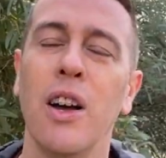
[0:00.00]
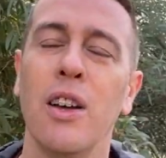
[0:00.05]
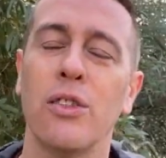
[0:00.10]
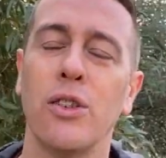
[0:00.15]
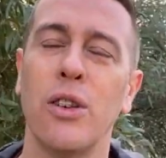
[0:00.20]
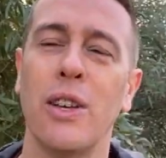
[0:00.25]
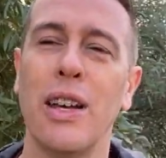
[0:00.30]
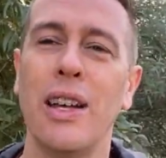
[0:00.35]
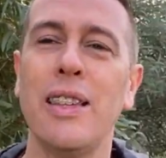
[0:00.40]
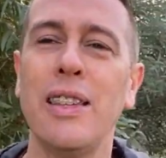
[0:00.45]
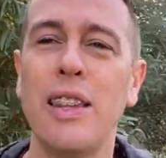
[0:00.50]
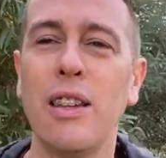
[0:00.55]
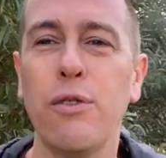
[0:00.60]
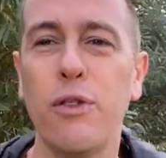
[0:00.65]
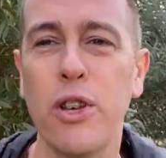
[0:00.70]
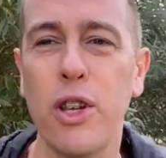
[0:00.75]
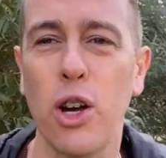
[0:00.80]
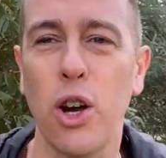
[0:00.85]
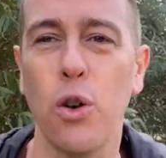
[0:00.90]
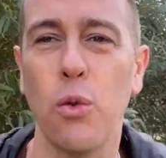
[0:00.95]
So in this
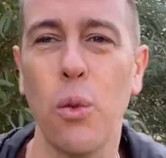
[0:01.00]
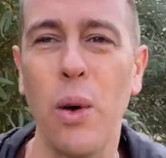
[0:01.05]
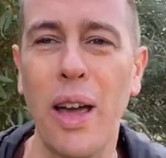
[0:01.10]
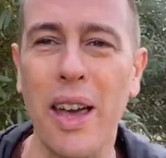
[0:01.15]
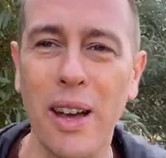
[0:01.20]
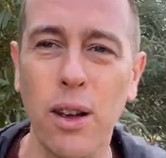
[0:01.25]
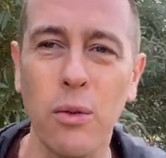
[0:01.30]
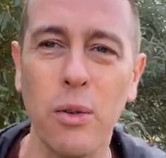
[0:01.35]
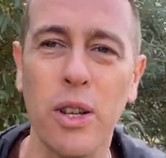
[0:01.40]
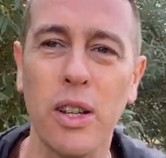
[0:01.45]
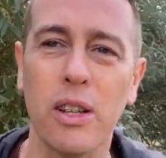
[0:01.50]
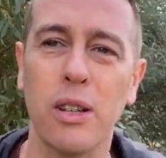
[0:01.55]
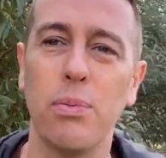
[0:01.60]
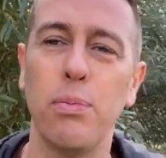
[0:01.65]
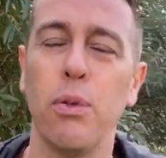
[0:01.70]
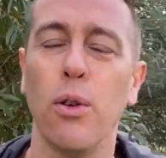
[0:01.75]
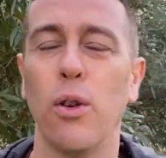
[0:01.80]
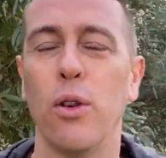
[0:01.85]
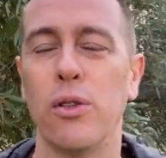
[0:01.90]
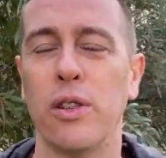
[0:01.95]
video, we're going to
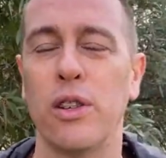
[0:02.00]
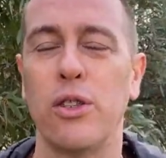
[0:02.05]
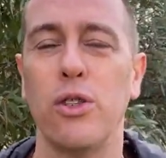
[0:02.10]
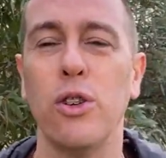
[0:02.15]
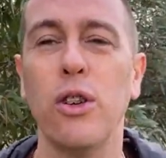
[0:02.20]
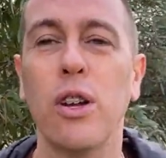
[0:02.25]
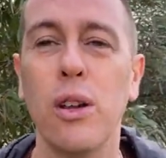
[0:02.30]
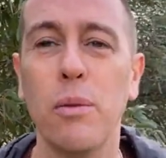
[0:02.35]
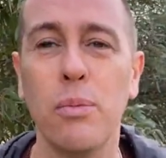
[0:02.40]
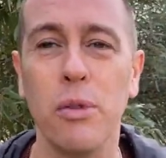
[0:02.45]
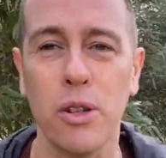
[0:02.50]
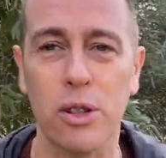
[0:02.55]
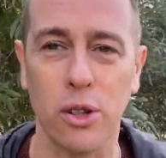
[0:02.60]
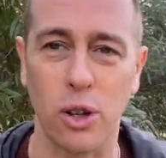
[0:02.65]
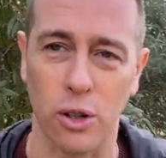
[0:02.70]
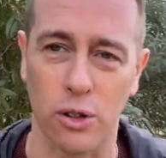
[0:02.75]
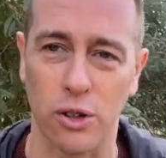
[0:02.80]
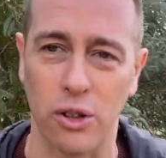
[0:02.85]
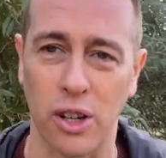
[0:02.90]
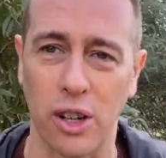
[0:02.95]
explore this Eucalyptus
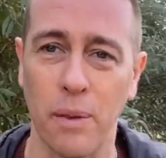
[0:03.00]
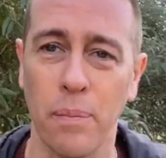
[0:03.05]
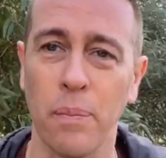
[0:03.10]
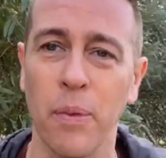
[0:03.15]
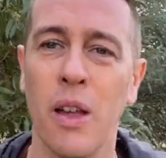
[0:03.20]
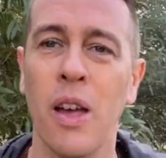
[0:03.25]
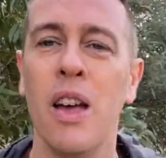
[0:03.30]
Kochii